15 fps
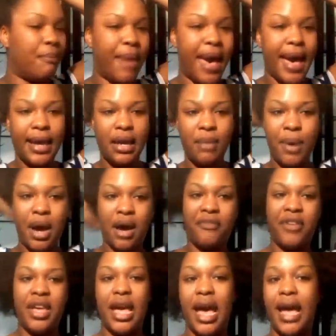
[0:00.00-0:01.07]
Back in a
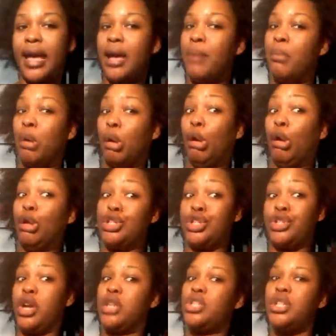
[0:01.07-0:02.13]
puff. Here I am.
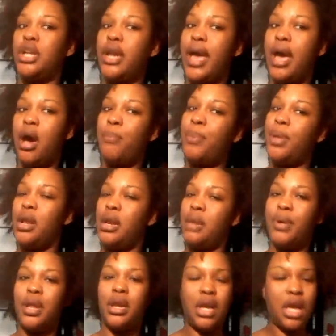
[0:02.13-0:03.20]
Stretching it out, pulling
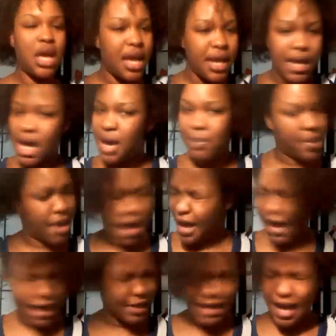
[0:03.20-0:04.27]
it, pulling it. Keep your
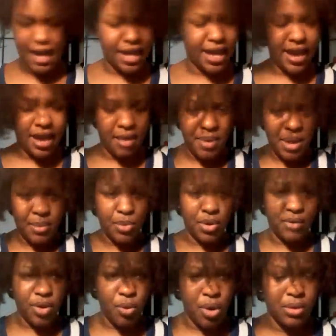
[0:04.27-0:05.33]
hands out of your hair, people.
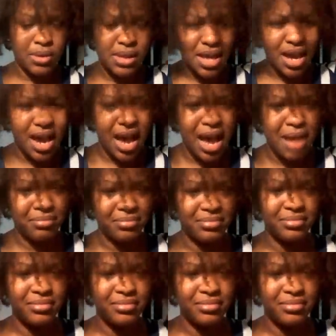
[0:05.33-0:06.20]
If you want some,